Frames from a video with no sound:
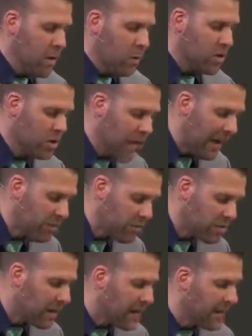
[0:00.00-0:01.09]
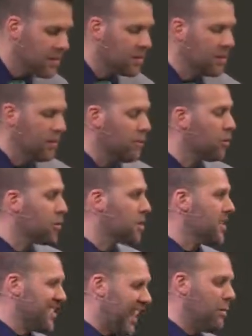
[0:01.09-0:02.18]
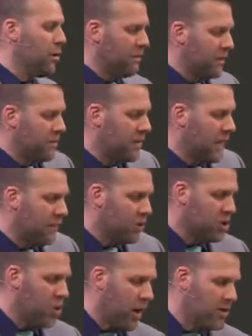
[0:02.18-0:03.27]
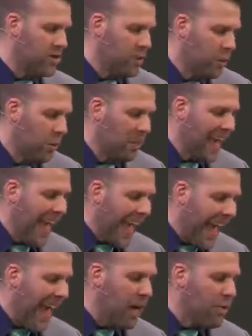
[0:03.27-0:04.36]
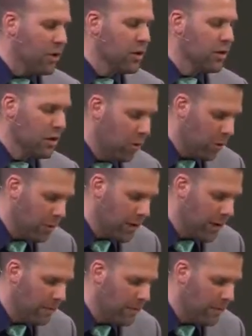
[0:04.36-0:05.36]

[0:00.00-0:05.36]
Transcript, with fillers: where Samuel says in 1 Samuel 15, verse 22, Hath the Lord